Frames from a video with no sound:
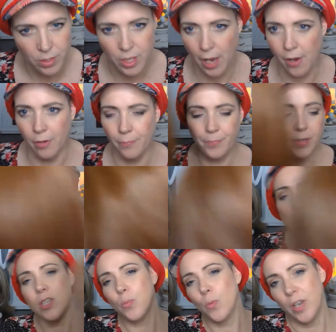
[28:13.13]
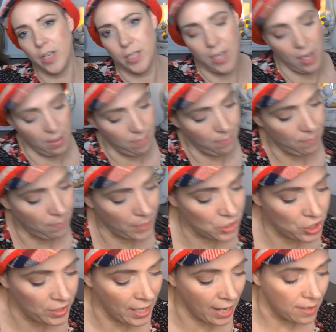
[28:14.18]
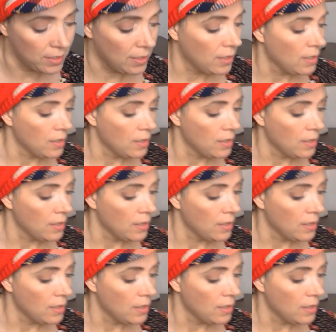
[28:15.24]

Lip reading: So just wanted to mention that.